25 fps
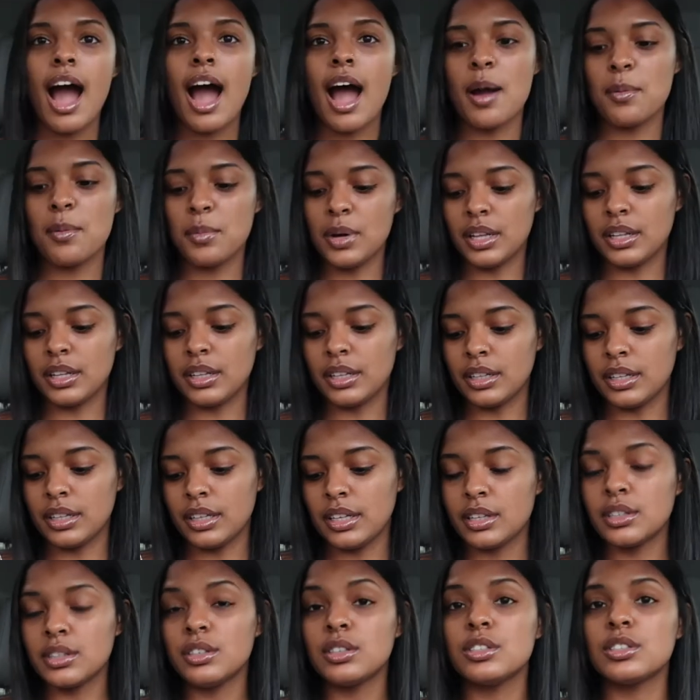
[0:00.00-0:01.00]
I'm a
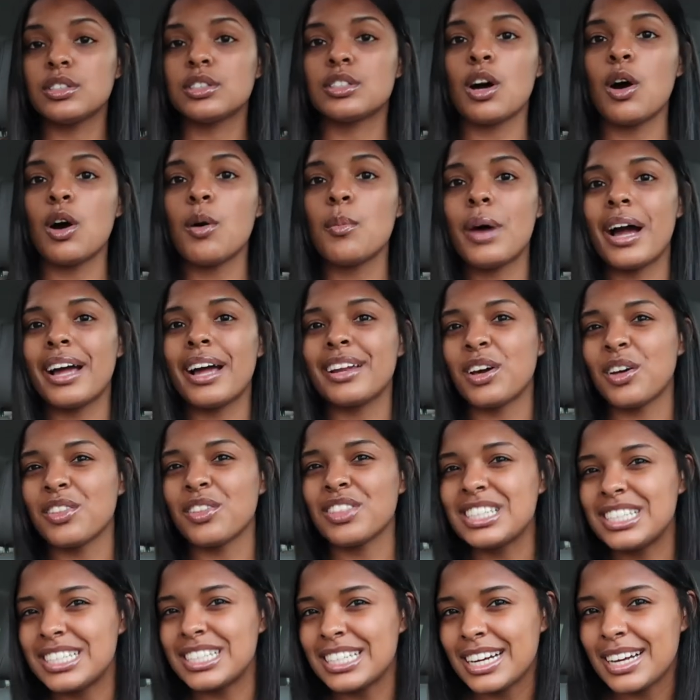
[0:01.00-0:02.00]
little, don't mind all
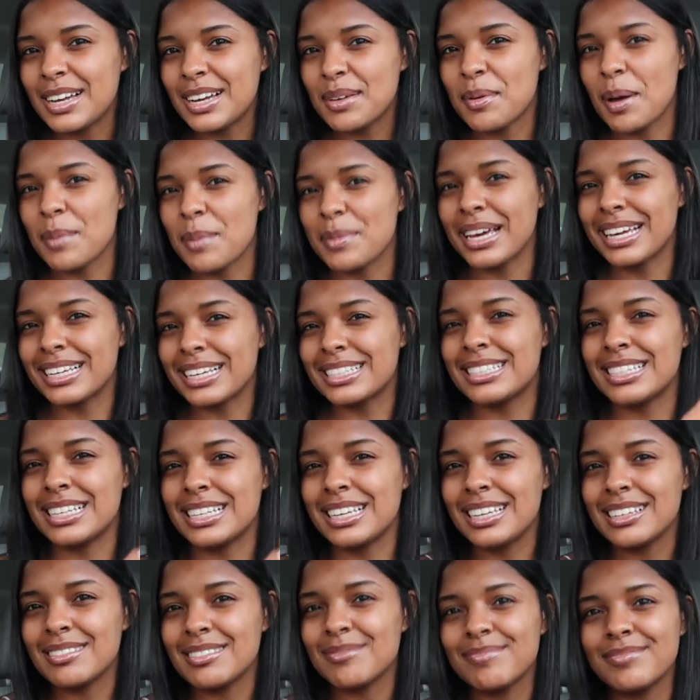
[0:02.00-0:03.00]
the junk in my back
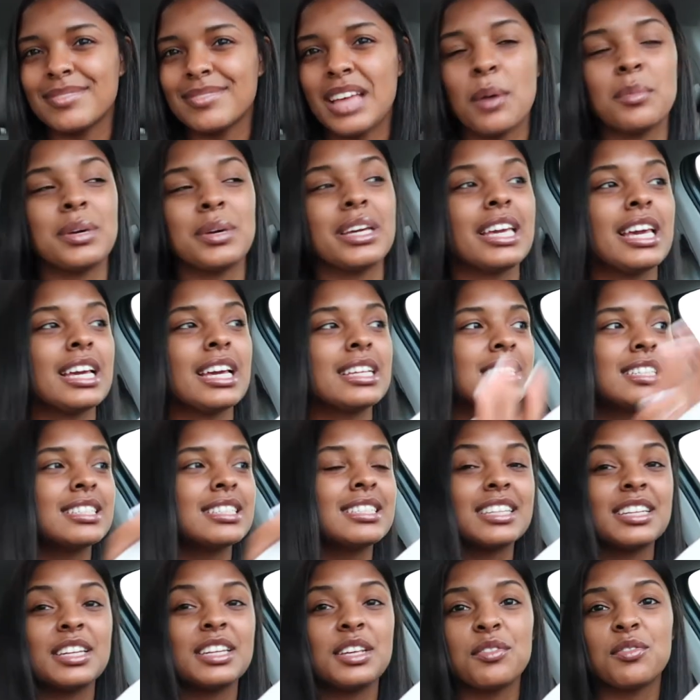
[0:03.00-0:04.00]
seat. I'm in Kansas
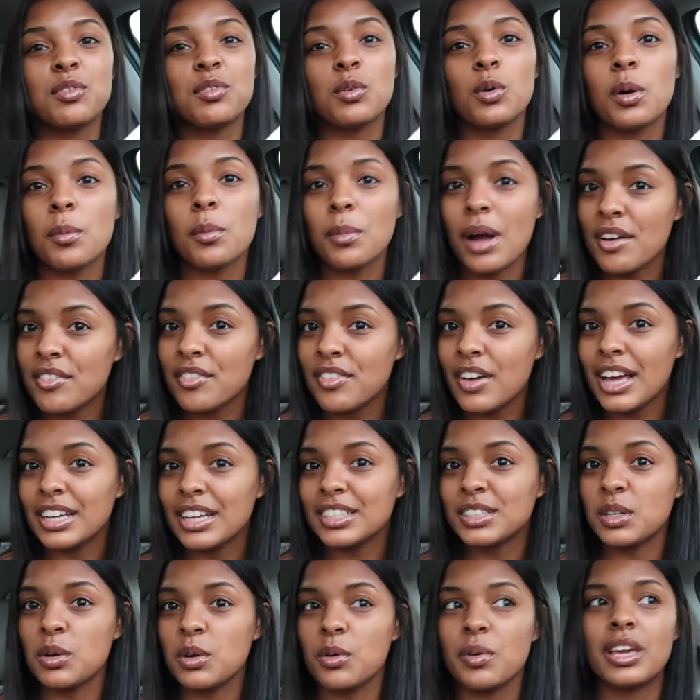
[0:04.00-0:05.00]
City for my
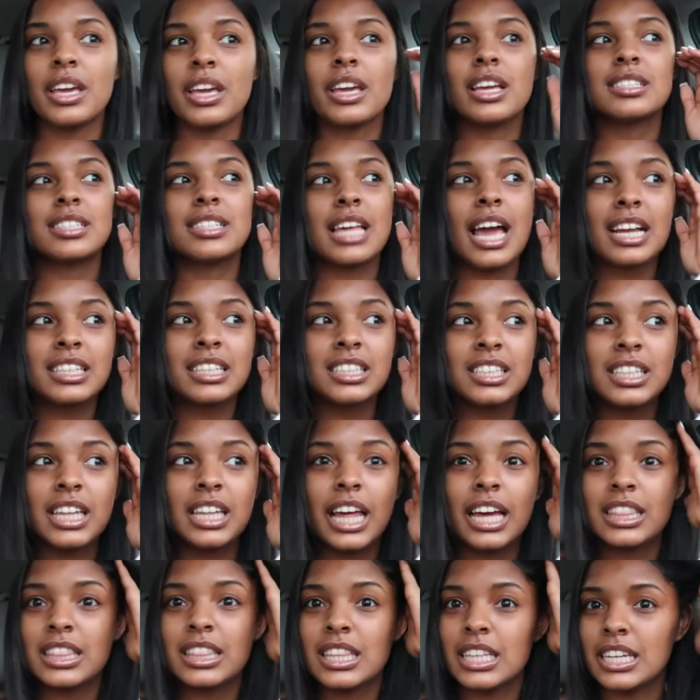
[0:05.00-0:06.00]
fashion week. It's actually
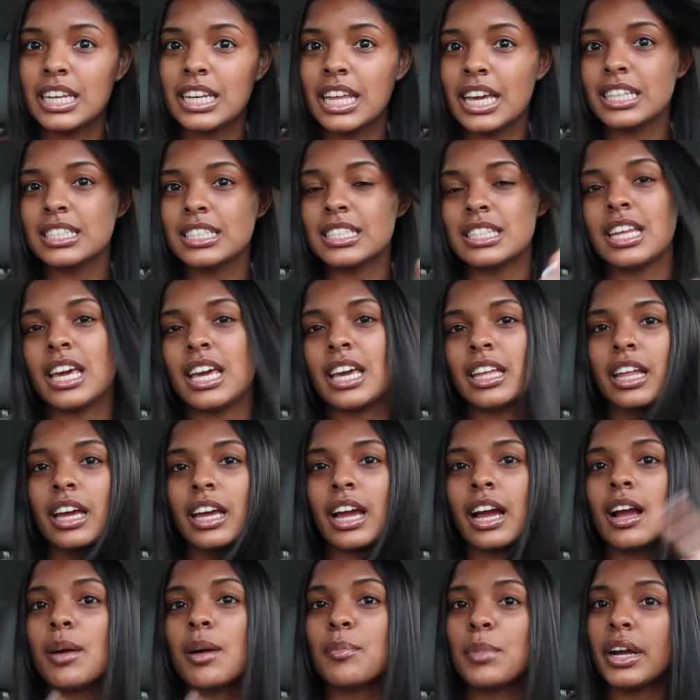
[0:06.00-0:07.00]
like the next day. Like
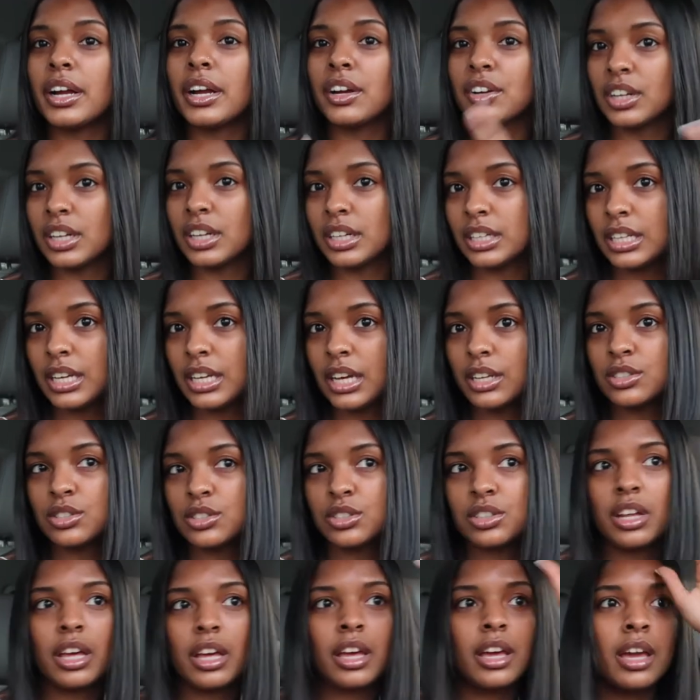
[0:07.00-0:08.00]
I got my hair done
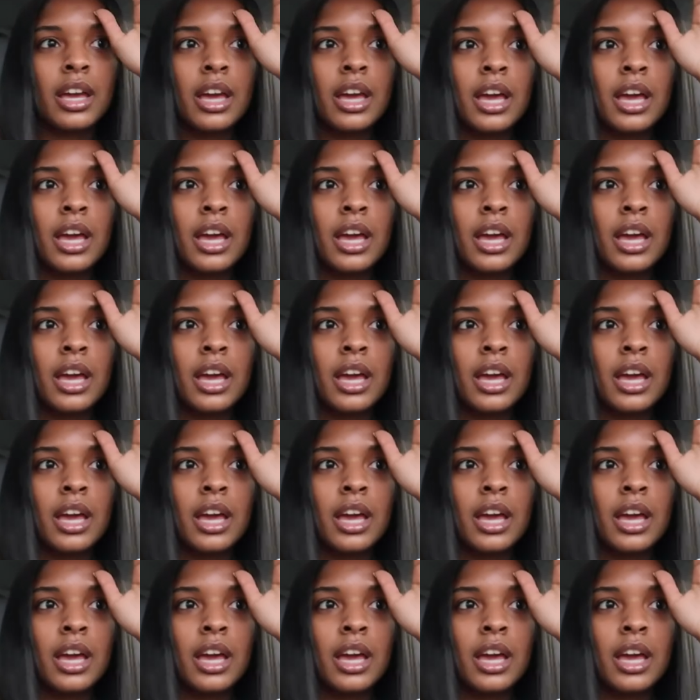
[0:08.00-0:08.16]
yesterday,